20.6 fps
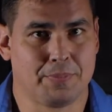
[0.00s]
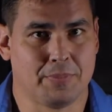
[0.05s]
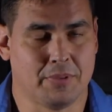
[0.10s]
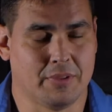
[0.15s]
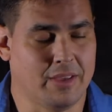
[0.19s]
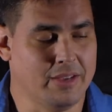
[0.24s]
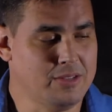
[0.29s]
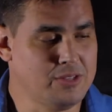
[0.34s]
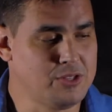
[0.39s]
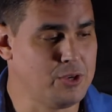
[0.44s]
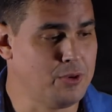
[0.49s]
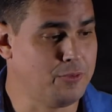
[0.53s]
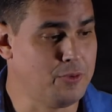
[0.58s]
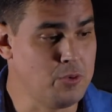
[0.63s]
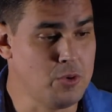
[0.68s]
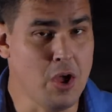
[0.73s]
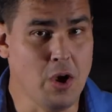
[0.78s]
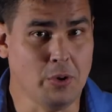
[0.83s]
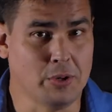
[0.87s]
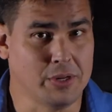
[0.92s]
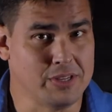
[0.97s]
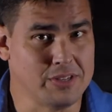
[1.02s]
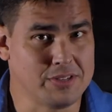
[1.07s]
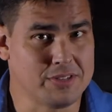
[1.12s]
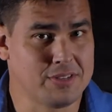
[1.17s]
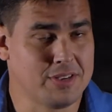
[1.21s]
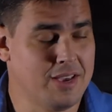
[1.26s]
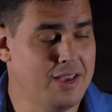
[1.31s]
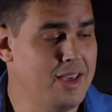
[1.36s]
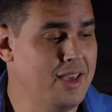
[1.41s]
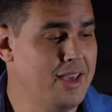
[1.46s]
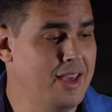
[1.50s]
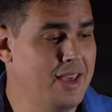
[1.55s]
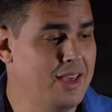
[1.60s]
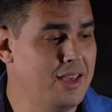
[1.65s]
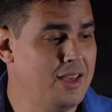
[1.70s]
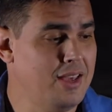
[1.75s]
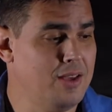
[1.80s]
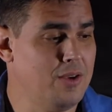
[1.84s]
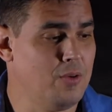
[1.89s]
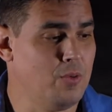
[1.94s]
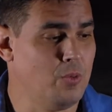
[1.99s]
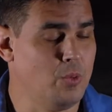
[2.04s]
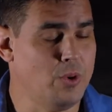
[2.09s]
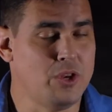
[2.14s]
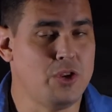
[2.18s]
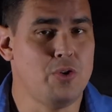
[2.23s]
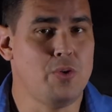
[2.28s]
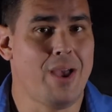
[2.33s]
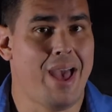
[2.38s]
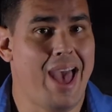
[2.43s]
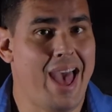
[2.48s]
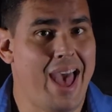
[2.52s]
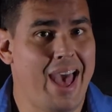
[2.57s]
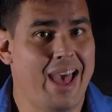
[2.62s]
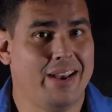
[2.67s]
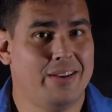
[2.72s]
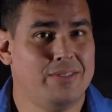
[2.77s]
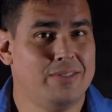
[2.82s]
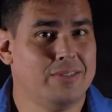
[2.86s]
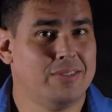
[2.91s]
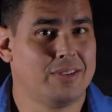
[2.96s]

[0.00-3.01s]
Okay, so if you notice, when you add